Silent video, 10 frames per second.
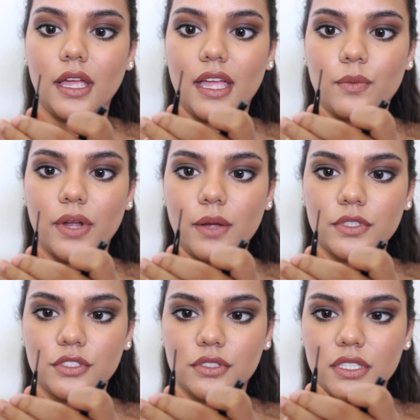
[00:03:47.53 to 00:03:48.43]
And when I
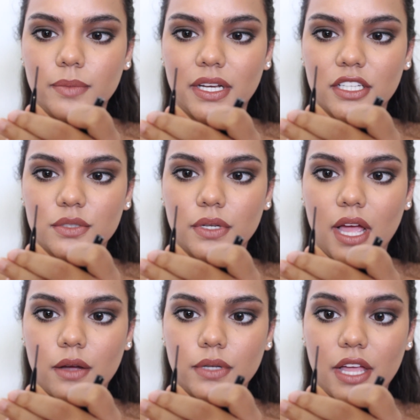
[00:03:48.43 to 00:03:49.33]
was using my NYX one,
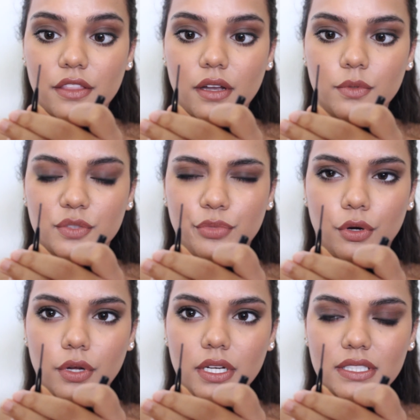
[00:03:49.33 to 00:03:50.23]
I thought it was
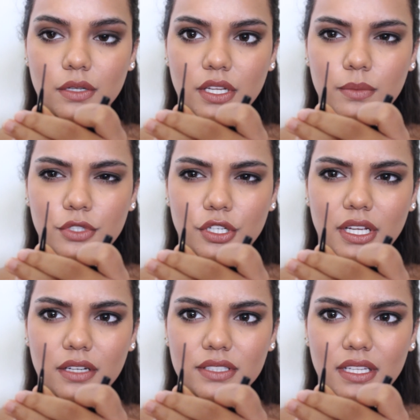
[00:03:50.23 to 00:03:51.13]
broken because I'd keep
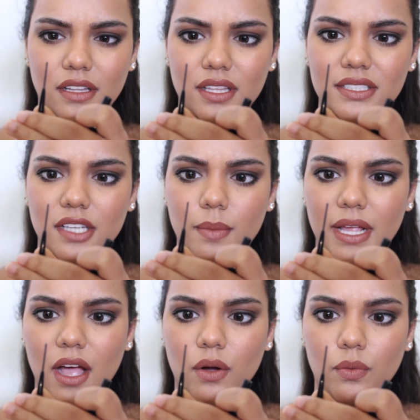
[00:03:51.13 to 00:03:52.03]
turning and I was like, nothing's
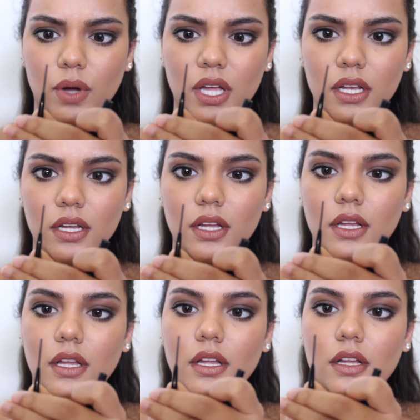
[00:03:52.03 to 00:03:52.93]
coming out. What?
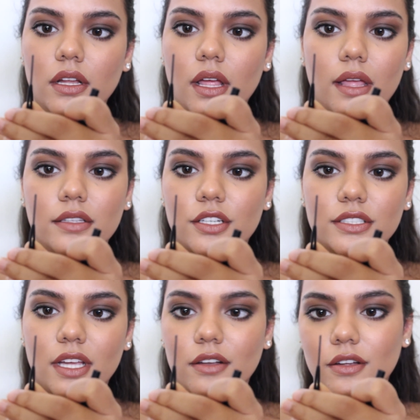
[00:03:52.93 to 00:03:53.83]

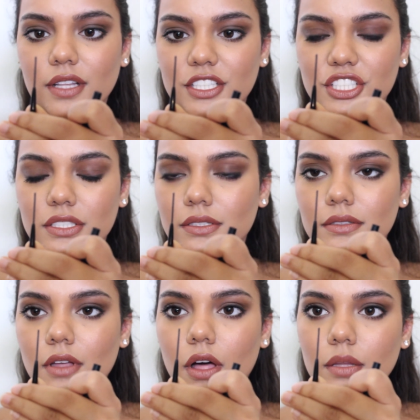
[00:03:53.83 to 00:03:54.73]
Turns out, no, that's just
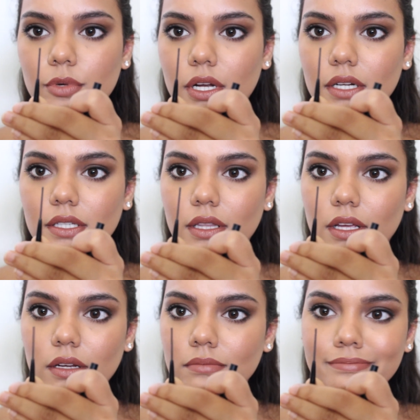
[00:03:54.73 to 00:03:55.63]
all the product in
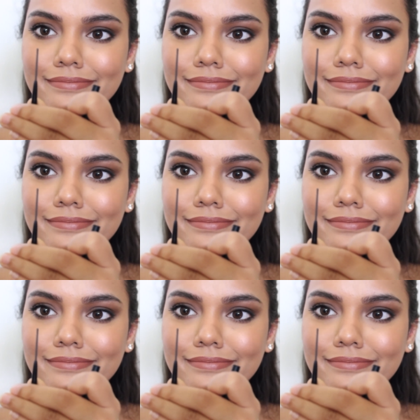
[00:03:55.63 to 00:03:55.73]
there.